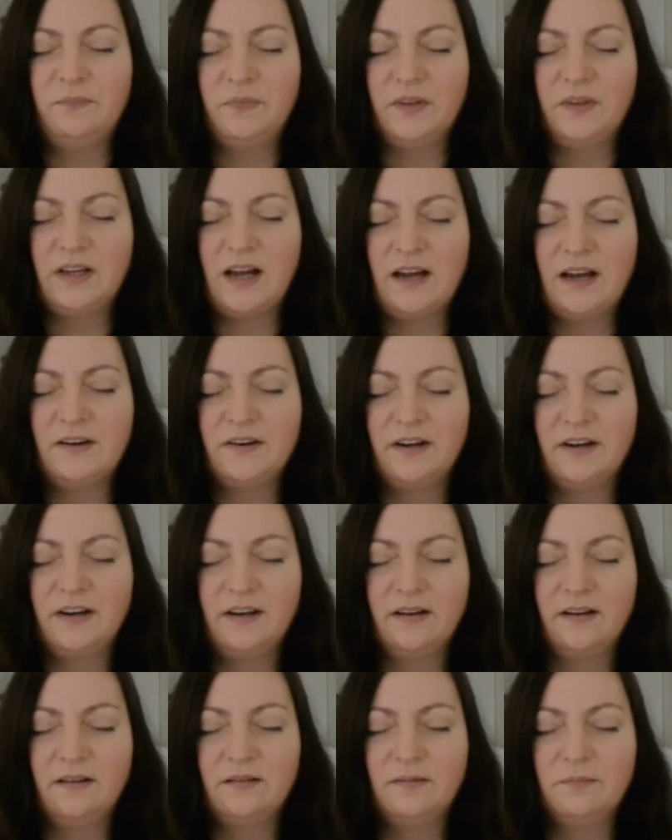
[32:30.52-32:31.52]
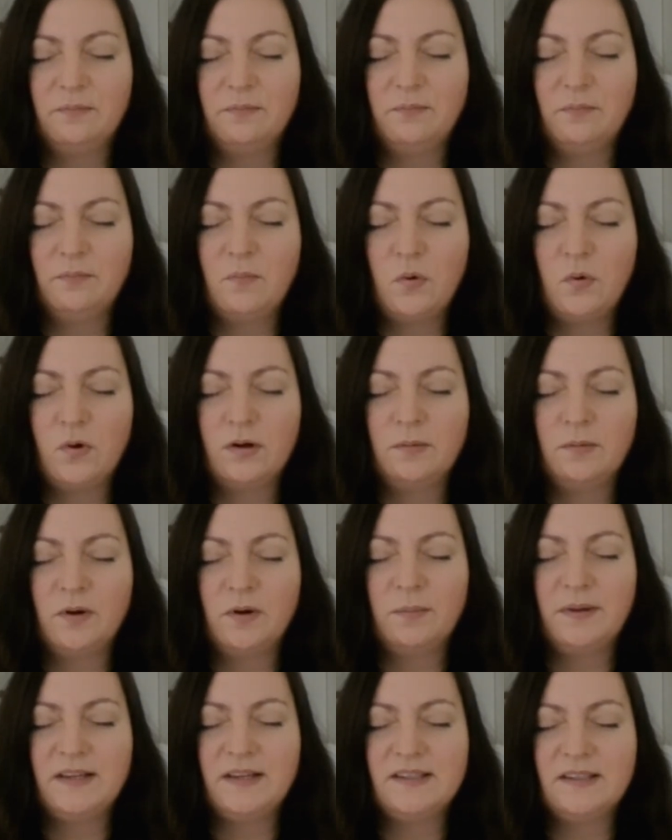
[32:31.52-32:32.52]
gathering more and more
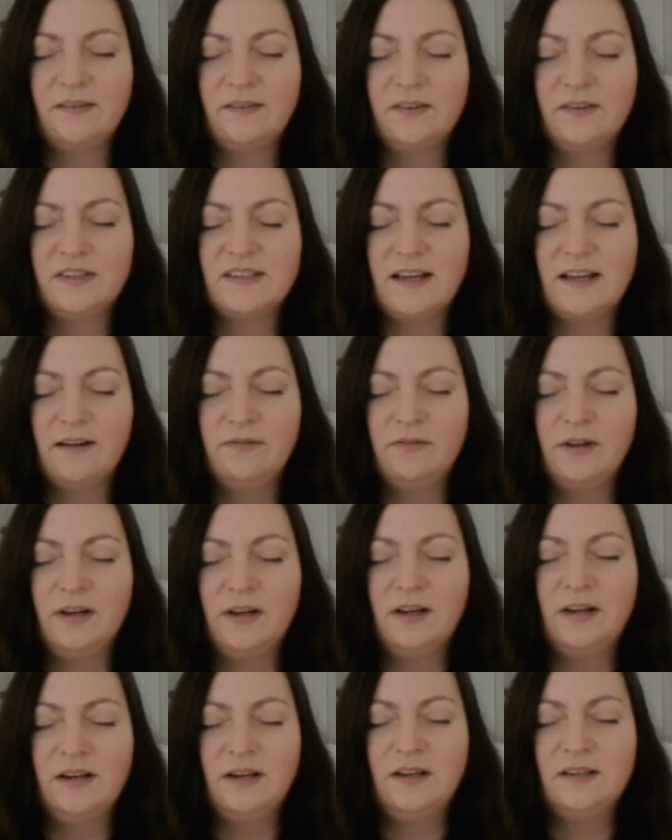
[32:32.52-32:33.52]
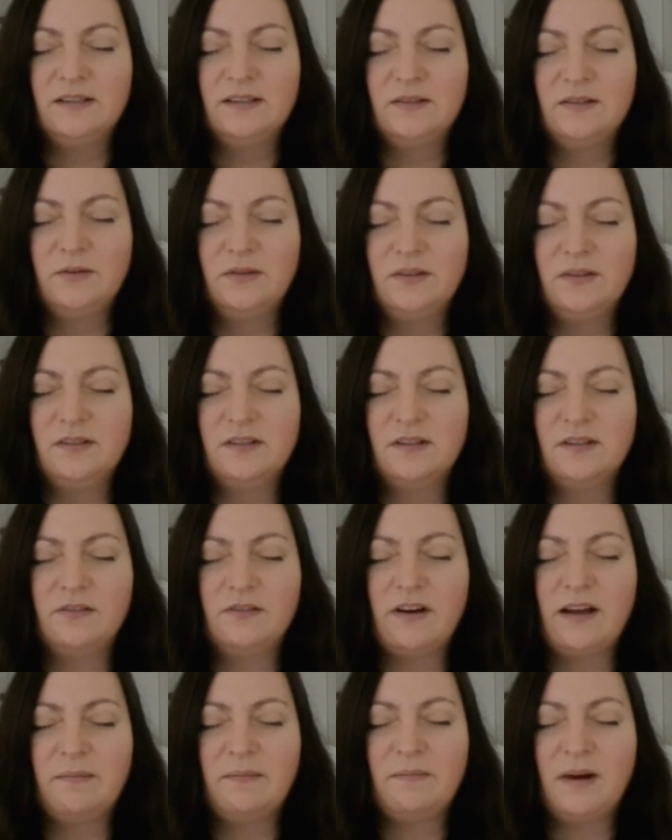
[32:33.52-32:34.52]
pieces of yourself. So there's a
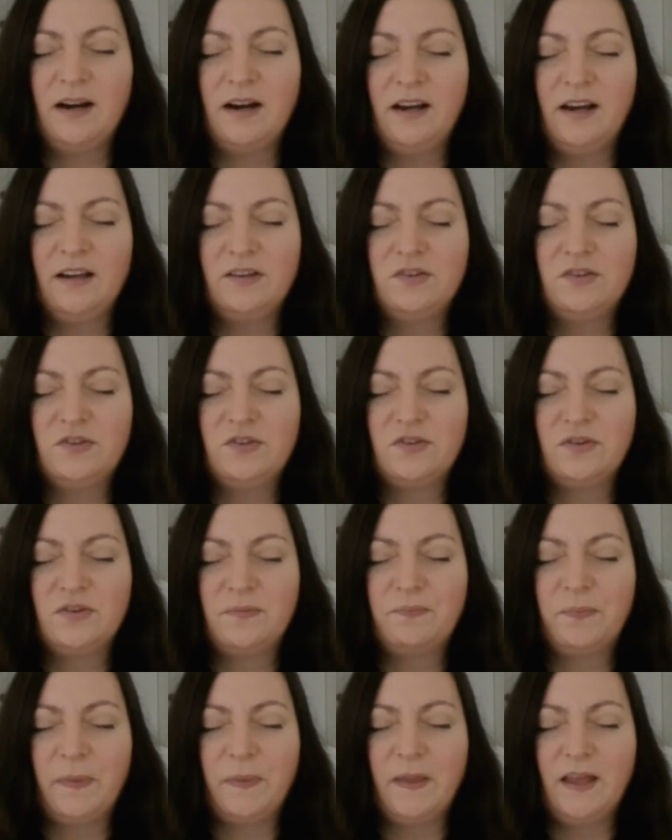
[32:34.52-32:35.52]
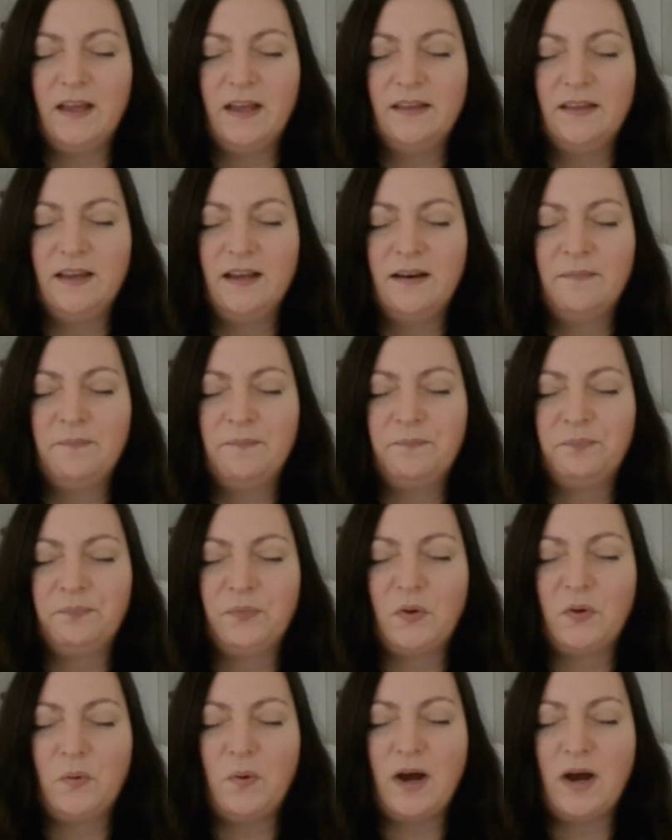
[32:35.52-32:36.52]
grand marriage, and then
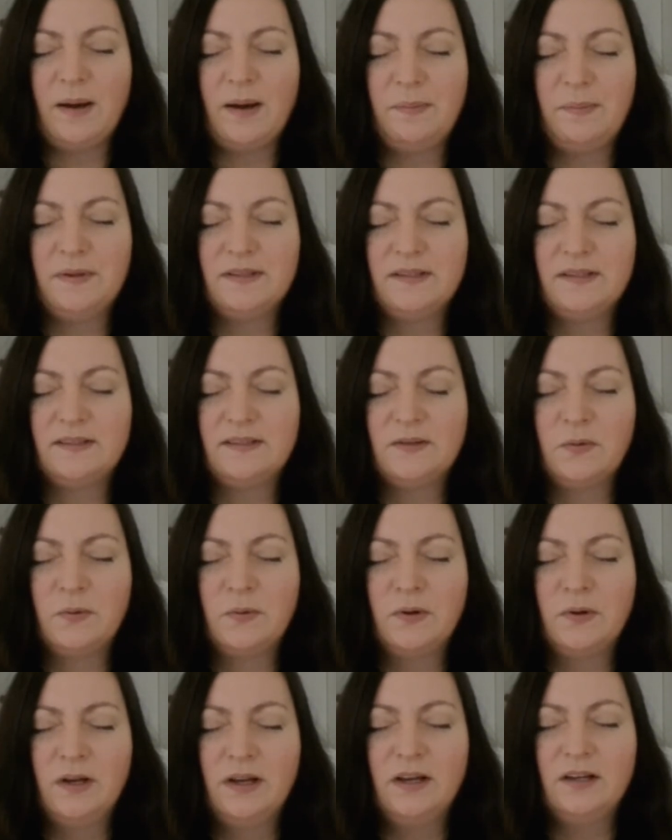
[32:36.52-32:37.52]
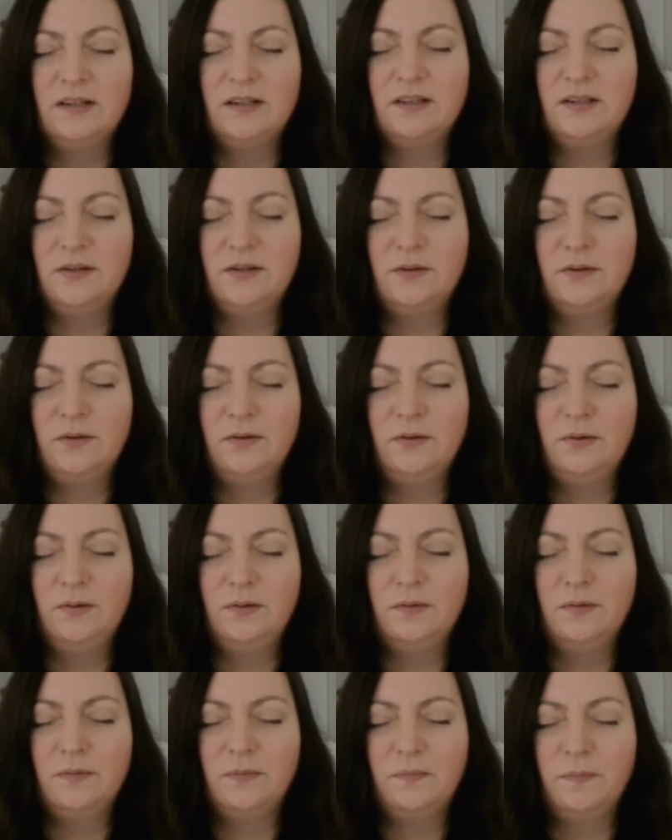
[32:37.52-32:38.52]
what happens? So two
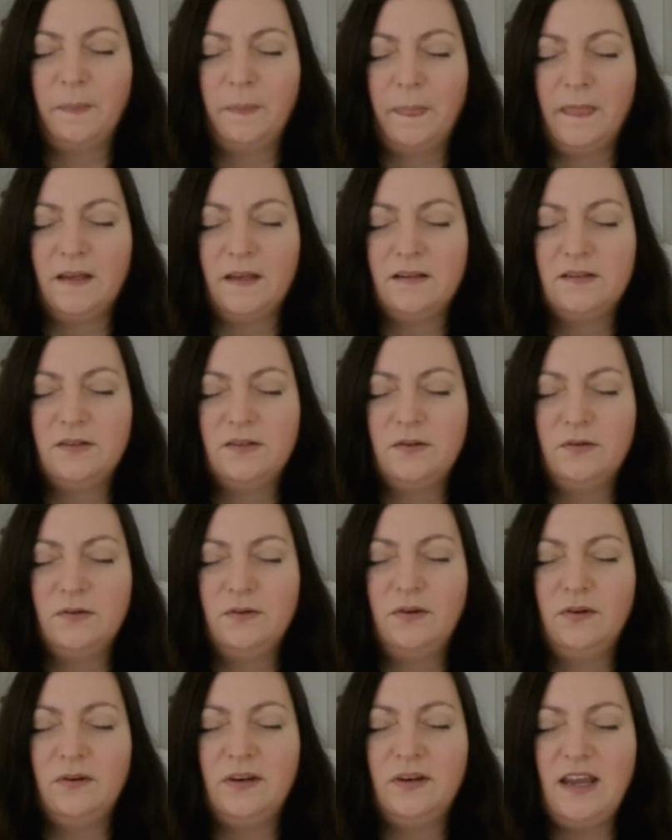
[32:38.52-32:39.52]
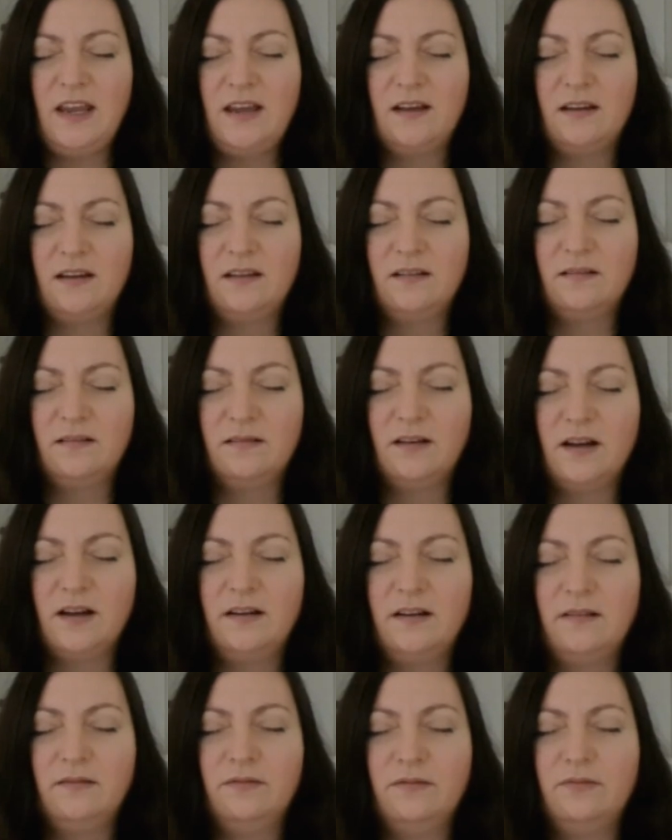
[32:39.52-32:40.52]
two unique kind
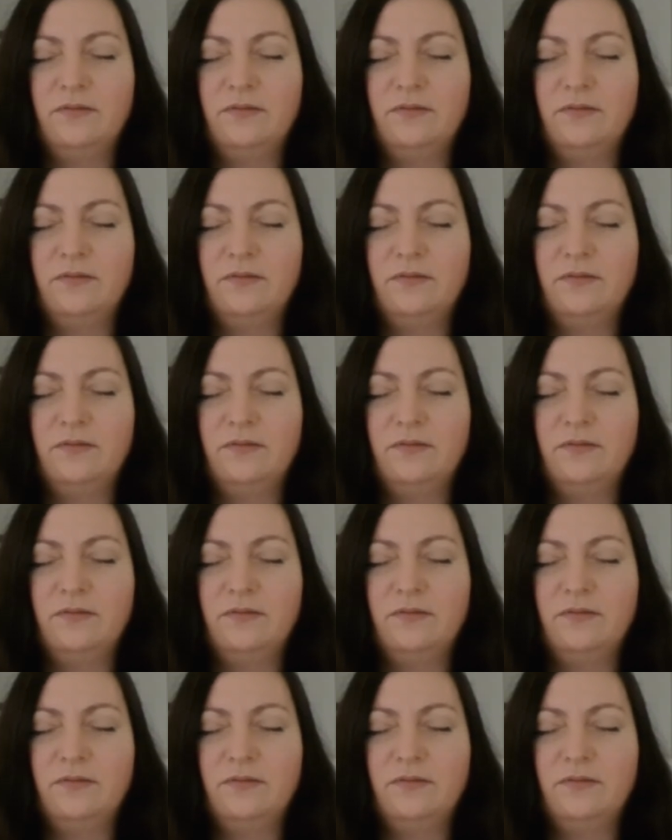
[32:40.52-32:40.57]
of,